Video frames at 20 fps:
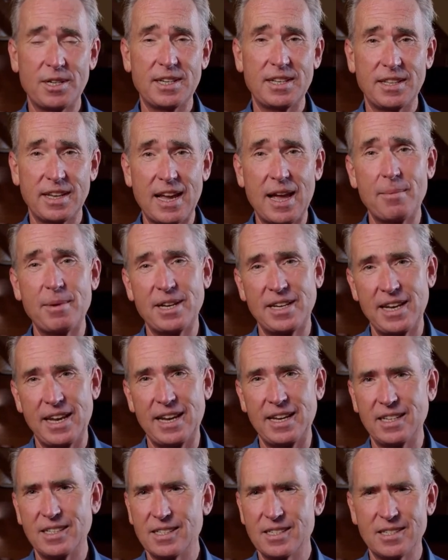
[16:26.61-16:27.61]
in the coming
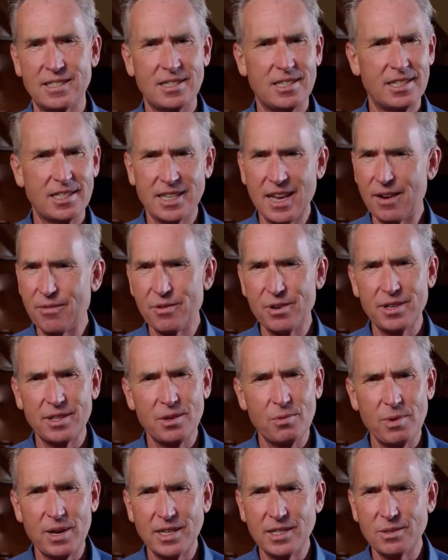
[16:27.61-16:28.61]
days, discovering the
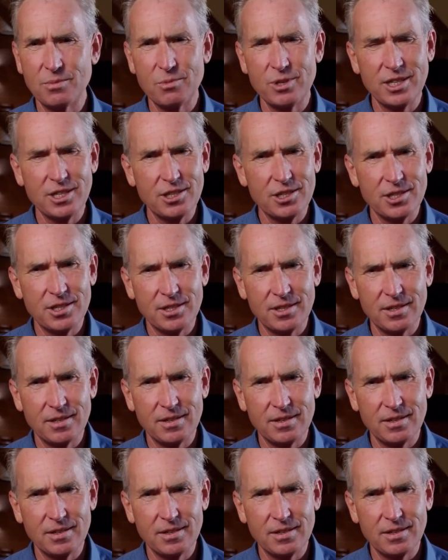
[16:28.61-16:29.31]
ways in which